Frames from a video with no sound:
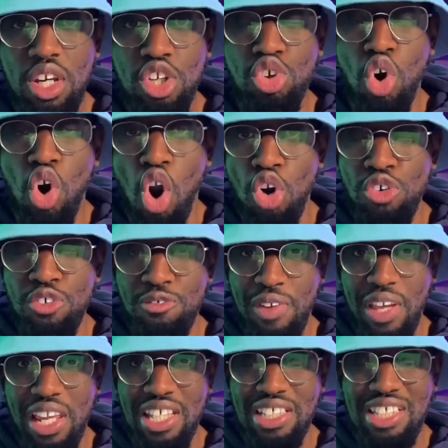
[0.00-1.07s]
your own
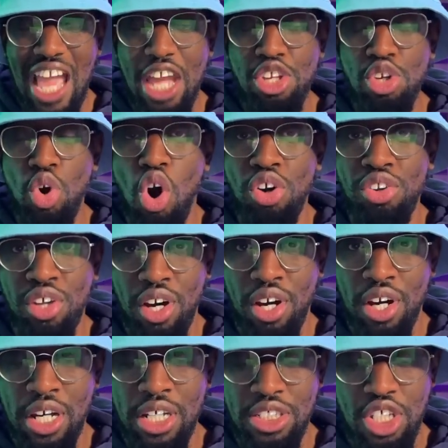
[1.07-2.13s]
feelings, and you honor
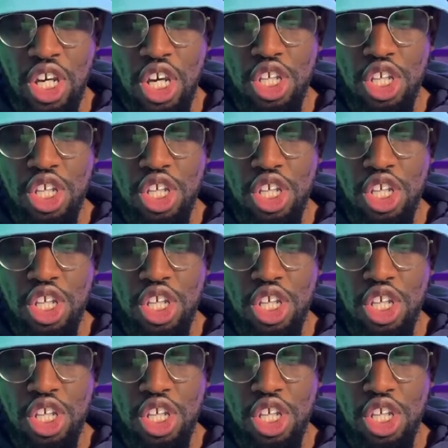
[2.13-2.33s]
hers.